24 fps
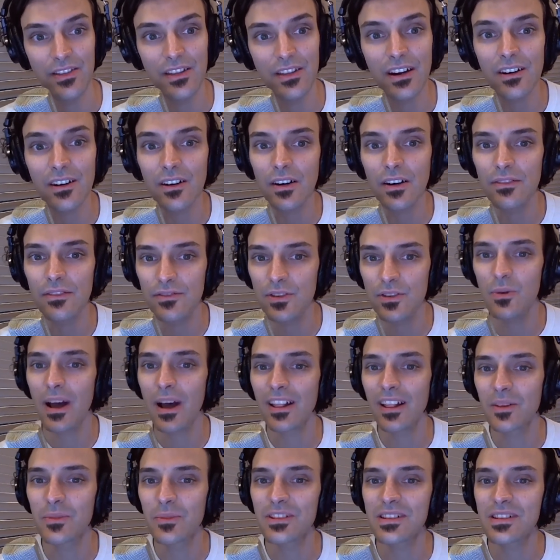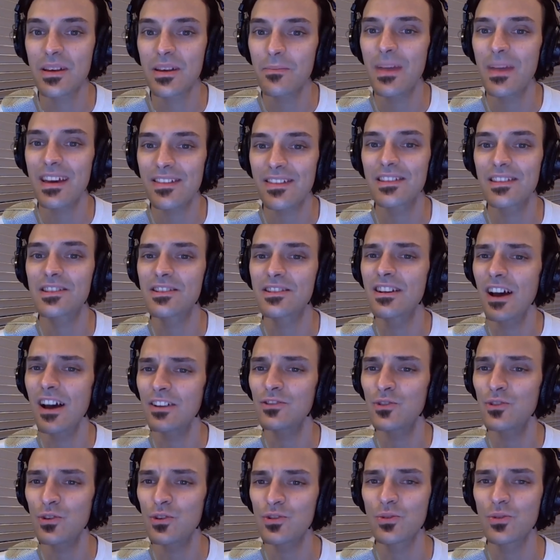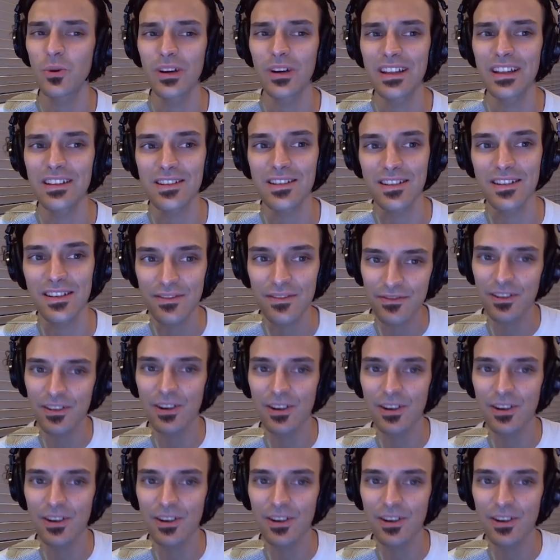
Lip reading: There are a few elements that make this an unusual incident.